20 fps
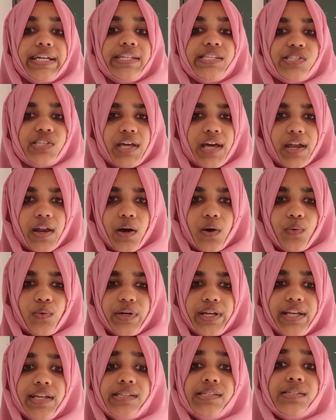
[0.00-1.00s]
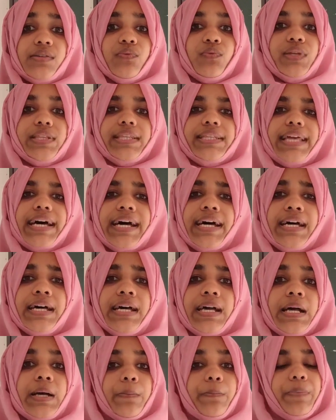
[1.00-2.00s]
its surroundings with the
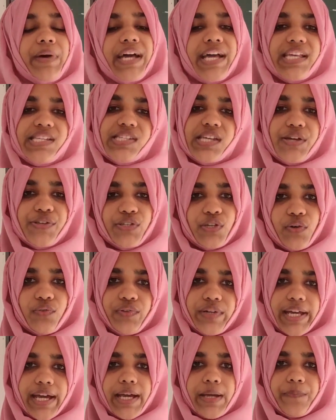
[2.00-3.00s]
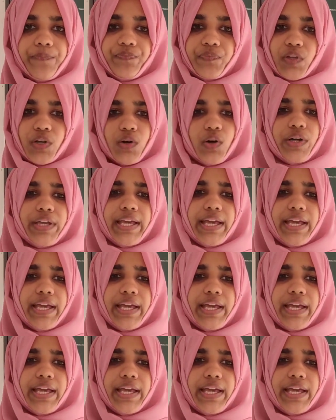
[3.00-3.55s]
passage of time.